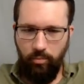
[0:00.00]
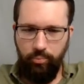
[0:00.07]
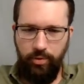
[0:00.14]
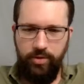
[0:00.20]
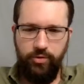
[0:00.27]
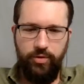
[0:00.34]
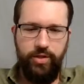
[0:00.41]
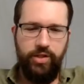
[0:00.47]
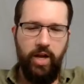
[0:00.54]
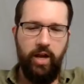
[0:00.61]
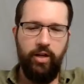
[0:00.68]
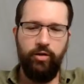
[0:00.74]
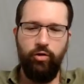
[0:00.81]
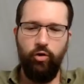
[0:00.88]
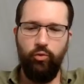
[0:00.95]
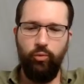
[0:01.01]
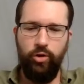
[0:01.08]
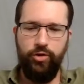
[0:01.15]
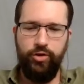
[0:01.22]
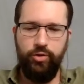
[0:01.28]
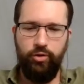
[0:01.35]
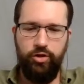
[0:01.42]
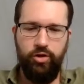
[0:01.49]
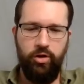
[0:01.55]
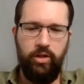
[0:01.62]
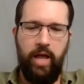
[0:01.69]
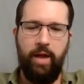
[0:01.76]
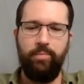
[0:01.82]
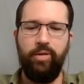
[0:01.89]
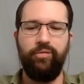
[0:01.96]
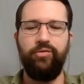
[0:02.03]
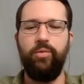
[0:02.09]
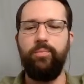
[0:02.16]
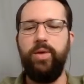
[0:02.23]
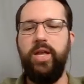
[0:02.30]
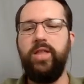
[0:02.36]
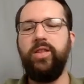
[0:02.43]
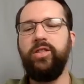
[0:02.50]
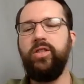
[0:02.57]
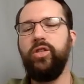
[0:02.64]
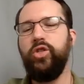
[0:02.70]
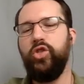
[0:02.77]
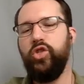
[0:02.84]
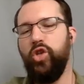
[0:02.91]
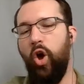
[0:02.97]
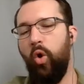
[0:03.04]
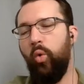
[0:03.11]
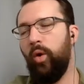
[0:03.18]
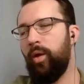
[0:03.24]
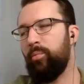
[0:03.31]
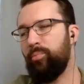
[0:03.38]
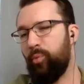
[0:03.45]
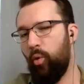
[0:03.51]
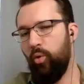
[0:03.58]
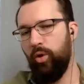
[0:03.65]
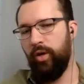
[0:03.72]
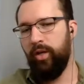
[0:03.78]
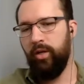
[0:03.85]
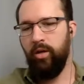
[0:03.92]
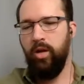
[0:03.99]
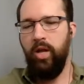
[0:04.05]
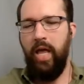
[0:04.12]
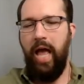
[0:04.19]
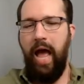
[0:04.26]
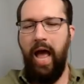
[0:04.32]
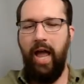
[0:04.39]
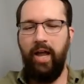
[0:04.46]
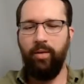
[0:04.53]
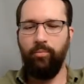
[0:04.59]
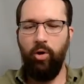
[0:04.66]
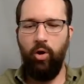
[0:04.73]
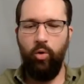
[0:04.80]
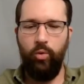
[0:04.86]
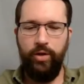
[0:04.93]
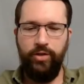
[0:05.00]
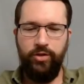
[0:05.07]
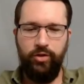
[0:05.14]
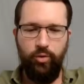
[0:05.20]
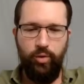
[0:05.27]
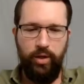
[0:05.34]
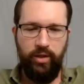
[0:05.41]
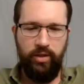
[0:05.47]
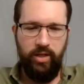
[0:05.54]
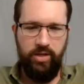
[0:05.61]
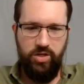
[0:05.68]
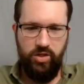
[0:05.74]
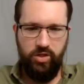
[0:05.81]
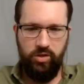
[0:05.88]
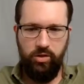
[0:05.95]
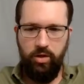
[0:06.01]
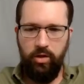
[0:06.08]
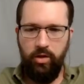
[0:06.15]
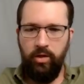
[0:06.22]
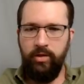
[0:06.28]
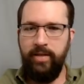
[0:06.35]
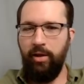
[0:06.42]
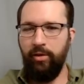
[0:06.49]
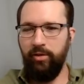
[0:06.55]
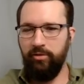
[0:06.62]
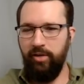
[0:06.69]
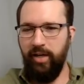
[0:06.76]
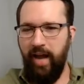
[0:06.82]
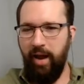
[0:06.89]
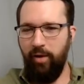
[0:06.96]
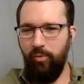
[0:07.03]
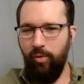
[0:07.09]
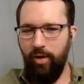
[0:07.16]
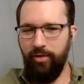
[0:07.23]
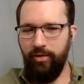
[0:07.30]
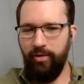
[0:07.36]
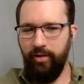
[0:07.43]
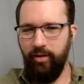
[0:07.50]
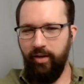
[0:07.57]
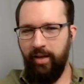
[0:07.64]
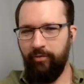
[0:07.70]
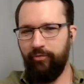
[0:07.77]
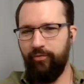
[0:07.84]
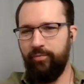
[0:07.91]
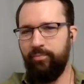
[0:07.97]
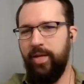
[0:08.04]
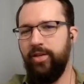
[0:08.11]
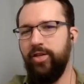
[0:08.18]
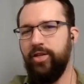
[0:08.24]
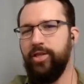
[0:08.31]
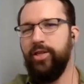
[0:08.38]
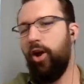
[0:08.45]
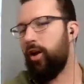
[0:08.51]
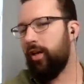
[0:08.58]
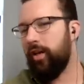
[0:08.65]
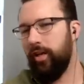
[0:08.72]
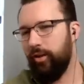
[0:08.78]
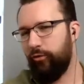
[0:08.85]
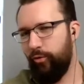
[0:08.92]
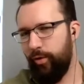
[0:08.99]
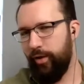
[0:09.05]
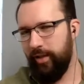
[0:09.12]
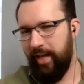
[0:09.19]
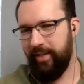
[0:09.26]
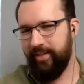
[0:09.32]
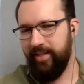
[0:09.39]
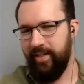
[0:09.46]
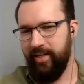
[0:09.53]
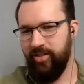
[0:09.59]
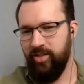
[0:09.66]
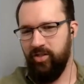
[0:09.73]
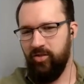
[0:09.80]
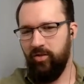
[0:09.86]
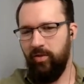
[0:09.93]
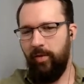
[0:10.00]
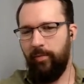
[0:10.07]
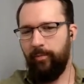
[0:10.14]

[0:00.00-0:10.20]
Please restate in your own words to ensure alignment. For me, this is so important. I am always doing this. Now, Lorraine, I wonder if me just talking through it like this